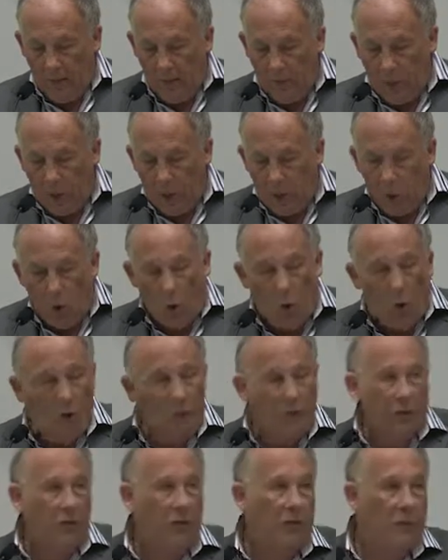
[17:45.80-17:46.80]

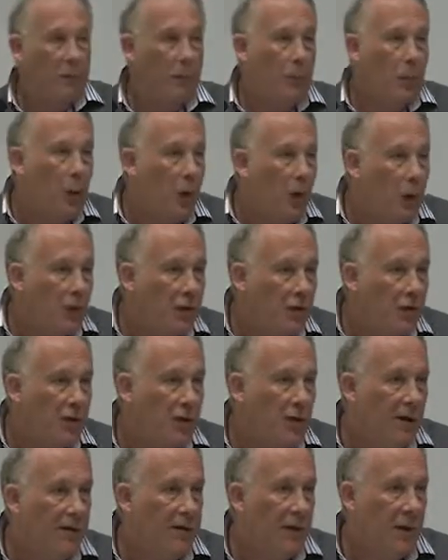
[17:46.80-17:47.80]
Because the
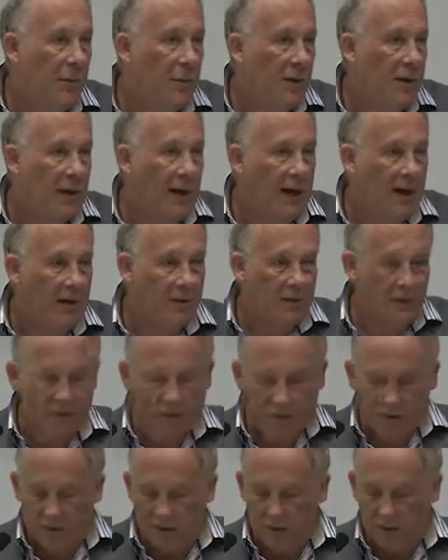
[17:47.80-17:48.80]
policy of open
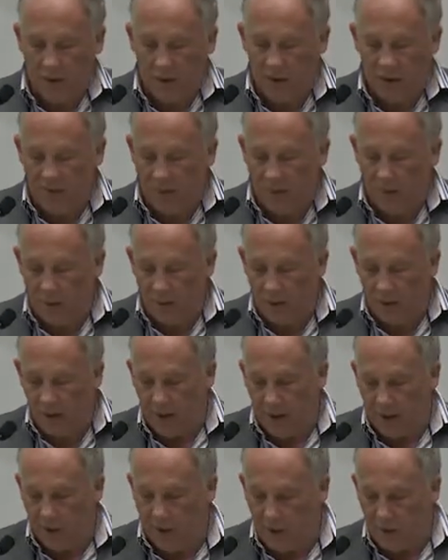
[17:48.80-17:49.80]
access and giving them
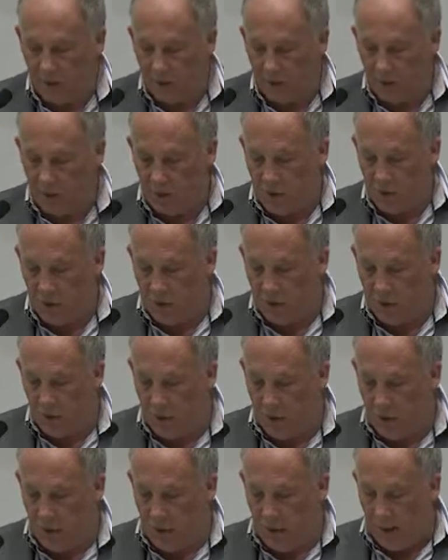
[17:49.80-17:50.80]
access to
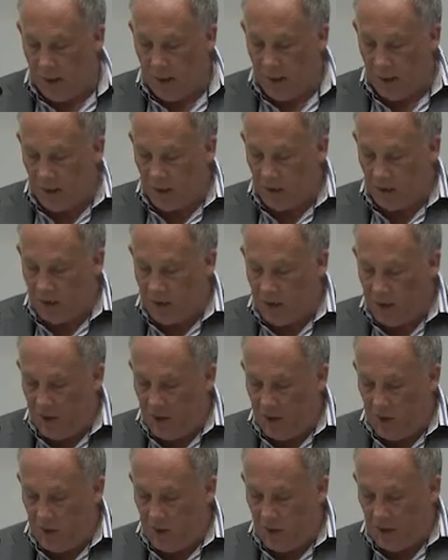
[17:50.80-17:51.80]

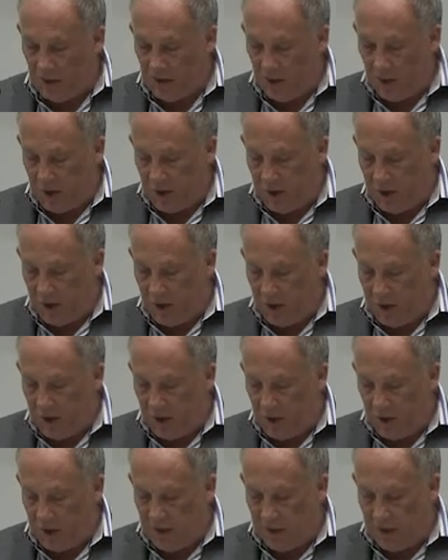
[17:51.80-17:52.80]
serious specialist
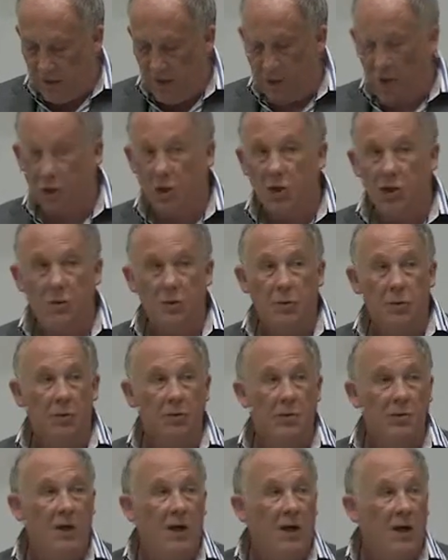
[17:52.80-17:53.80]
academic
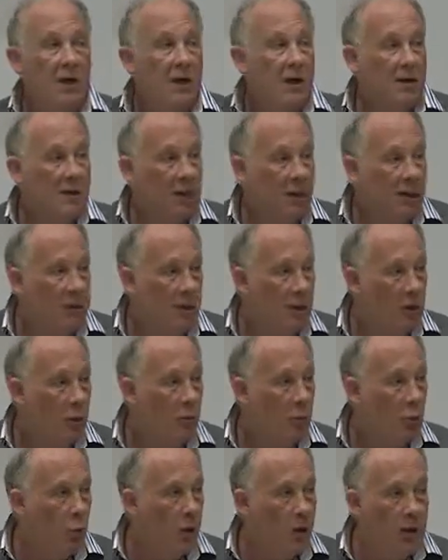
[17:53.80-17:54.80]
journals is, I think,
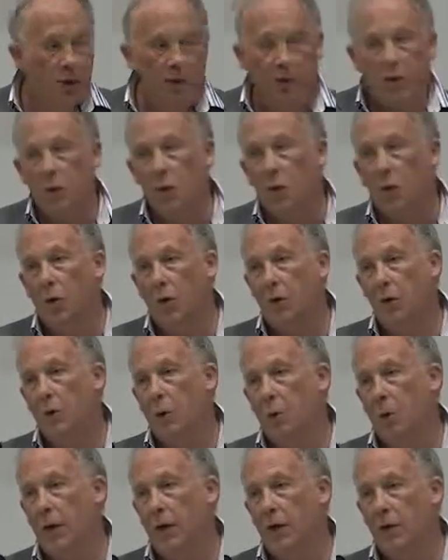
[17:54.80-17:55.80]
really not the
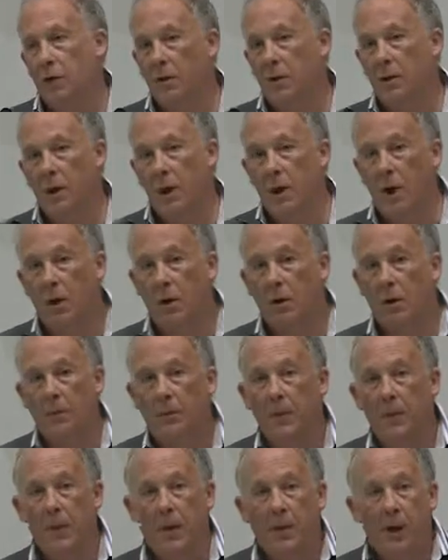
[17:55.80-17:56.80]
way to go.
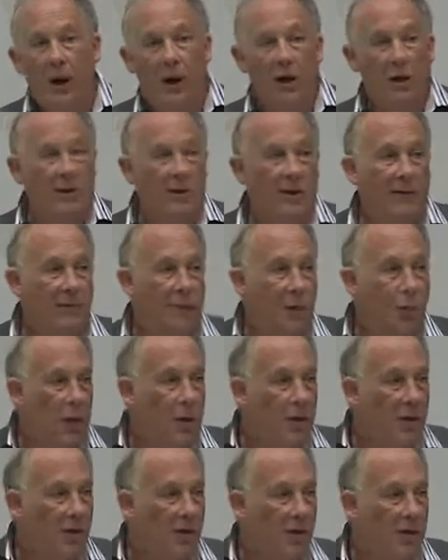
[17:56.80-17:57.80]
And I'll give you
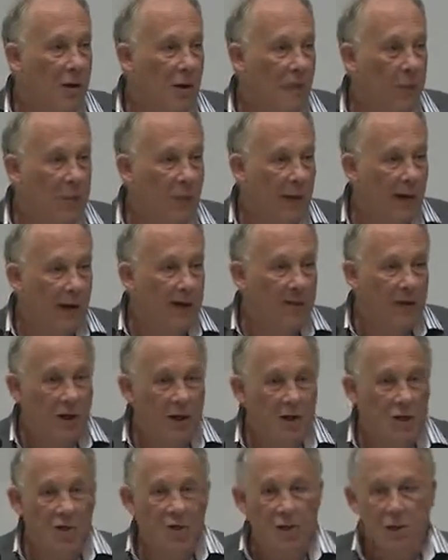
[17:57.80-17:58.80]
one example. Our
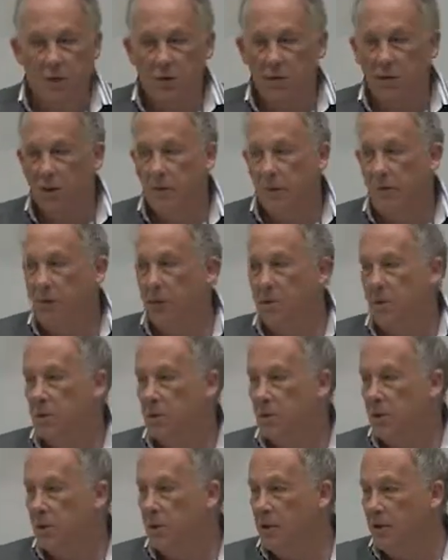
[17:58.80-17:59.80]
Vice-Chancellor
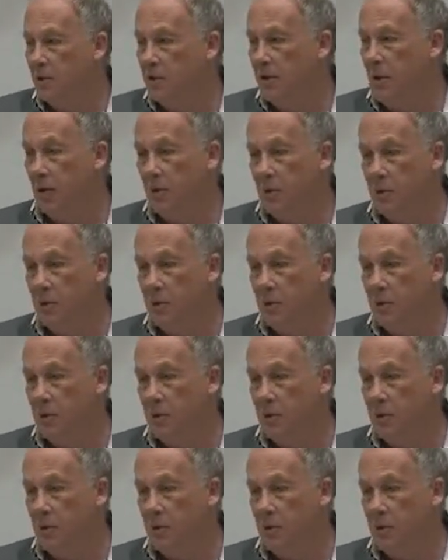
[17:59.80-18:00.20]
mentioned this chap